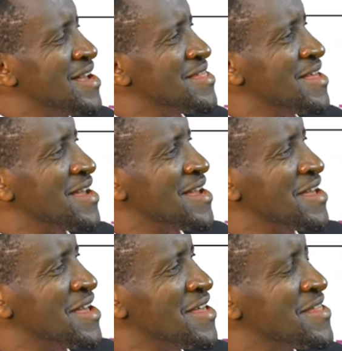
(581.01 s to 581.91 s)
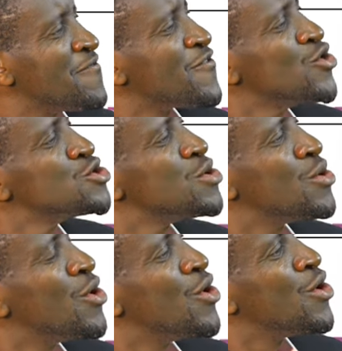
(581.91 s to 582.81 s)
The
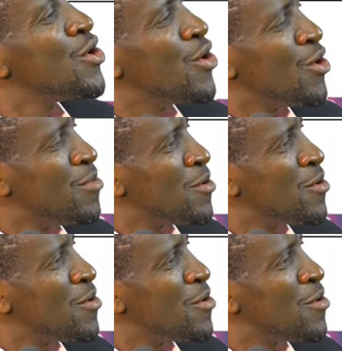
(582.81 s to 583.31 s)
frontal lobe